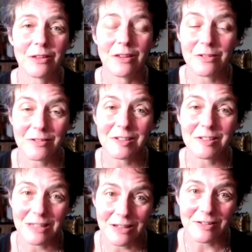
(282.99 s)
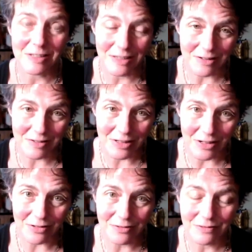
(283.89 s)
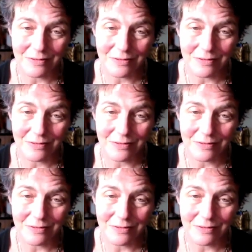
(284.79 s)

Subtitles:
years and years and years ago.